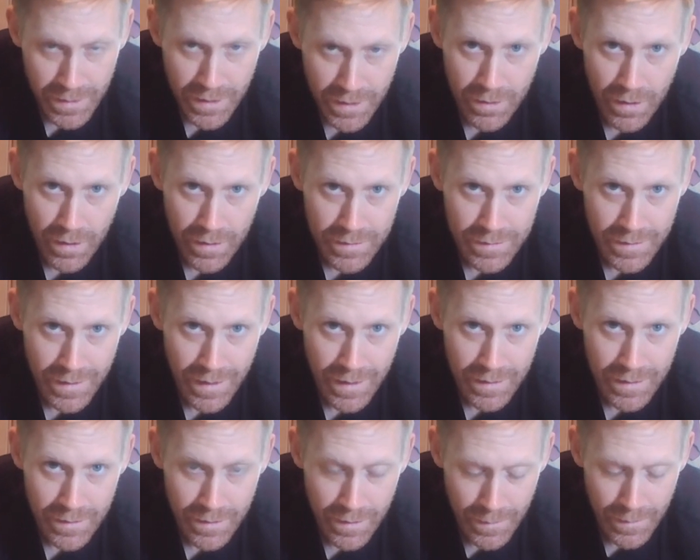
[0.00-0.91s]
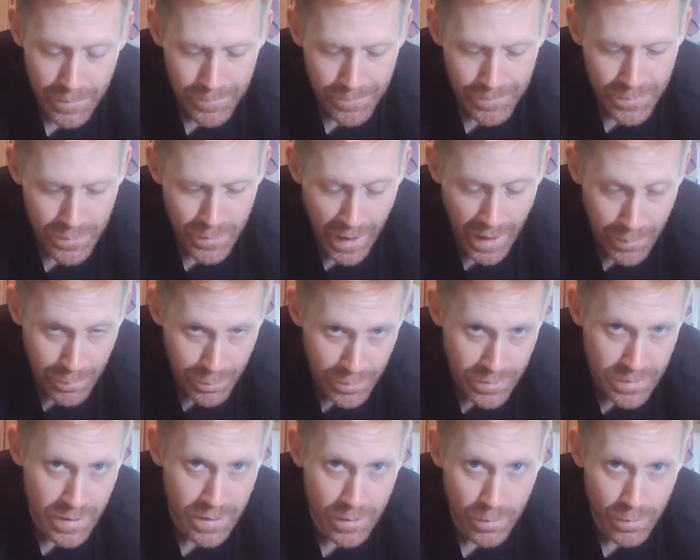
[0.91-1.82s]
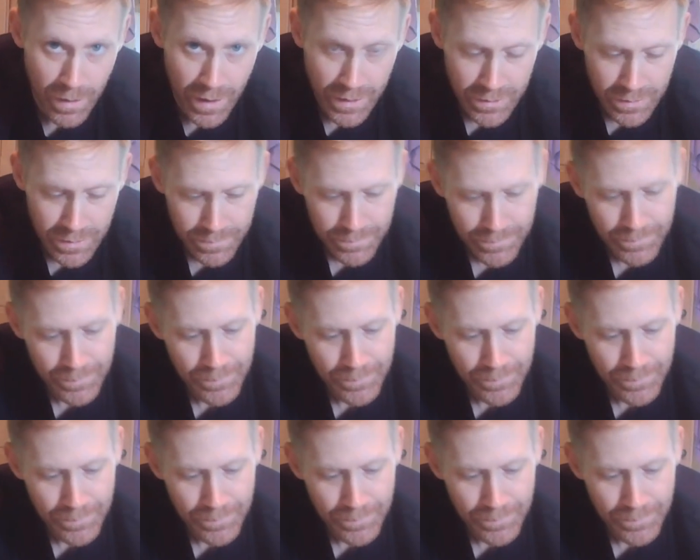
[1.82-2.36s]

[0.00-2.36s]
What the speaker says: cooks, and I appreciate you watching.